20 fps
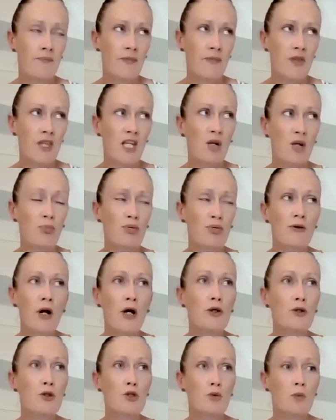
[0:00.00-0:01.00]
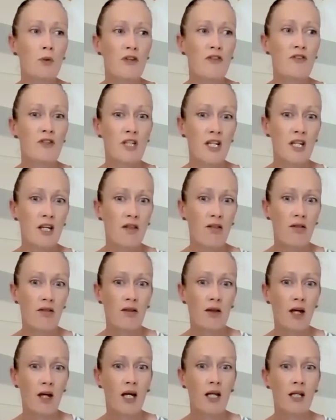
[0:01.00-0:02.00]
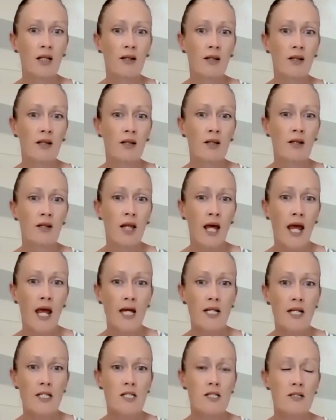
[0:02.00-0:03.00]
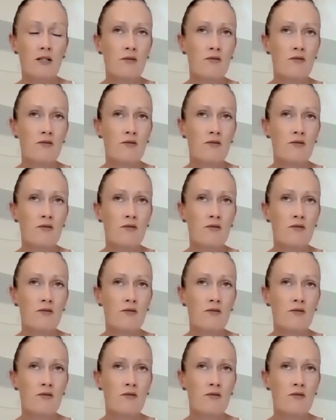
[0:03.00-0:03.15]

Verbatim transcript: the approach with death in that